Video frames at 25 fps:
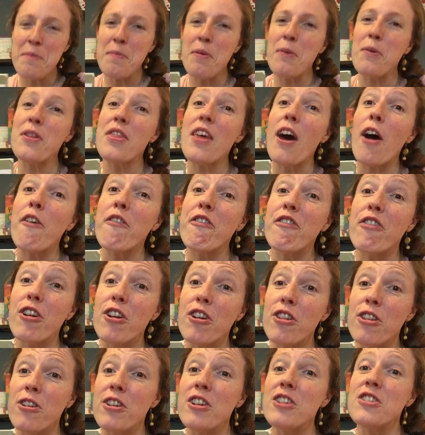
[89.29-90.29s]
But without
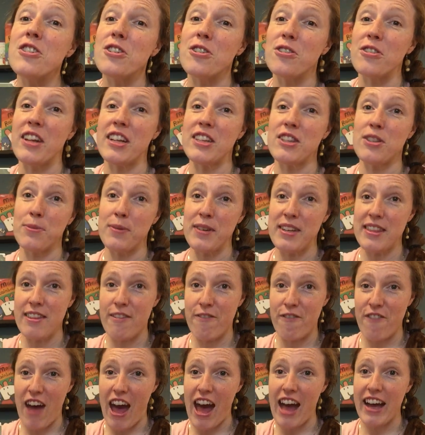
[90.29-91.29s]
further ado, let's read
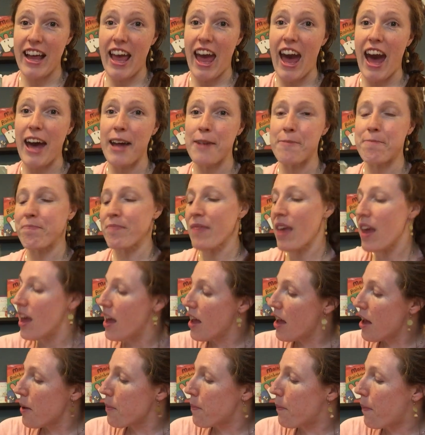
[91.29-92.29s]
The Fat Cat
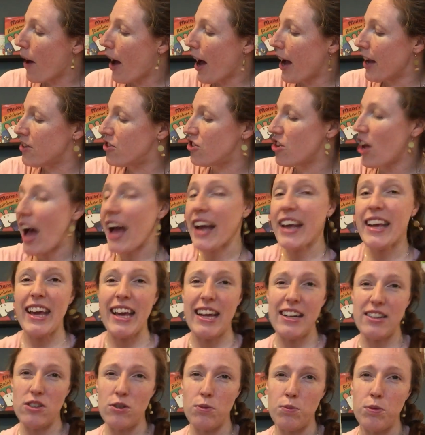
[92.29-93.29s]
by Jack
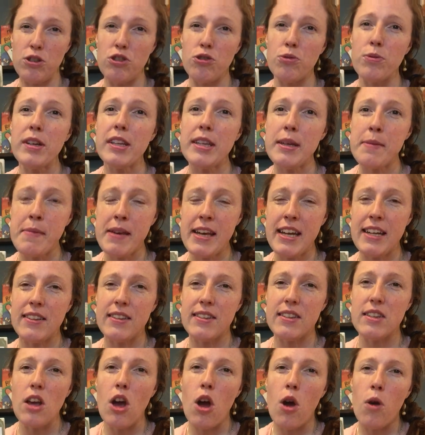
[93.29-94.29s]
Kent, which really
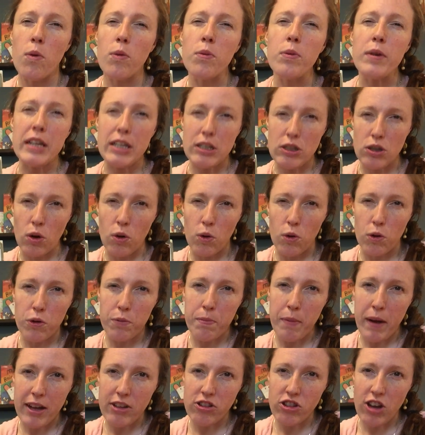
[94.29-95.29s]
means
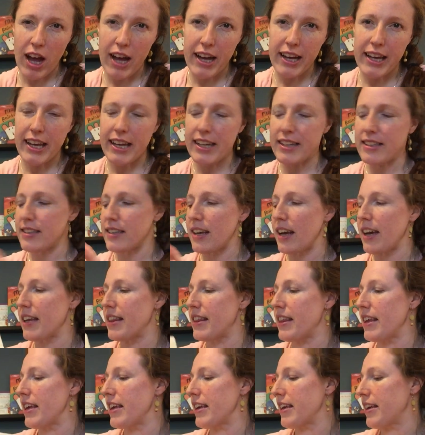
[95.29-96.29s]
retold by Jack Kent, I
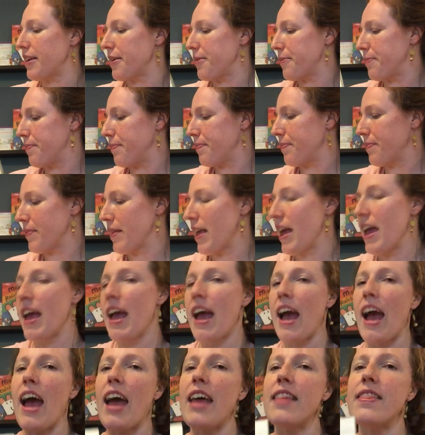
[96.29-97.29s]
think.
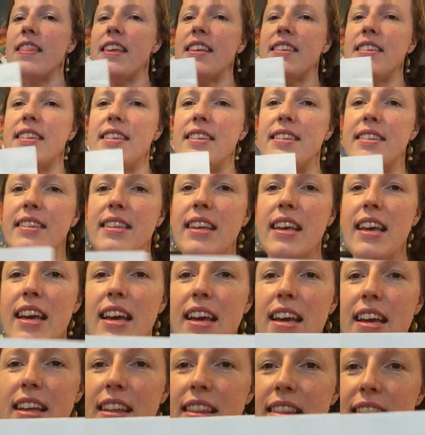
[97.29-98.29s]
And this is
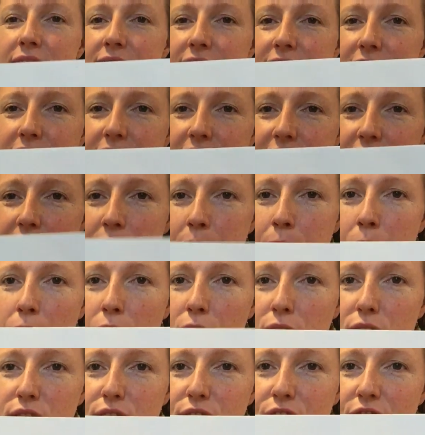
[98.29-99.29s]
this is
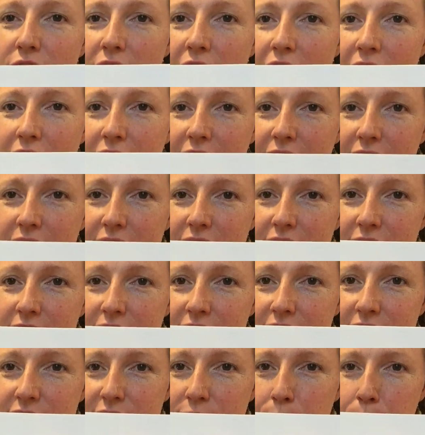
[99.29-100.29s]
Denmark's flag
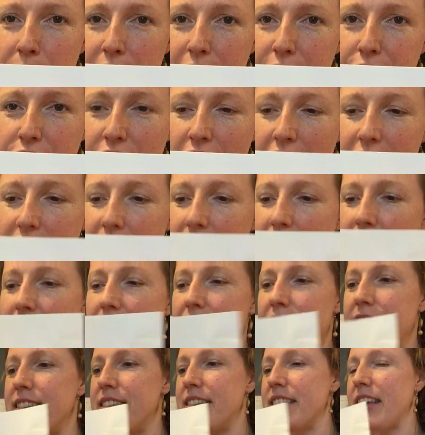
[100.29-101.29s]
that this big fat
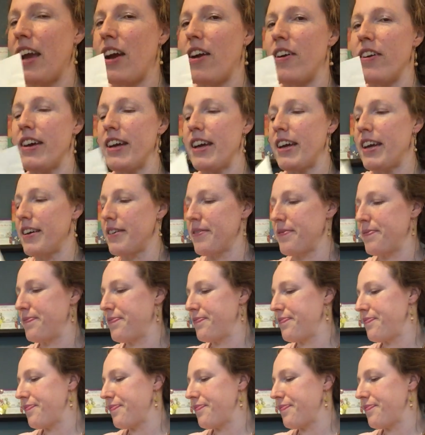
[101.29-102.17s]
cat is carrying.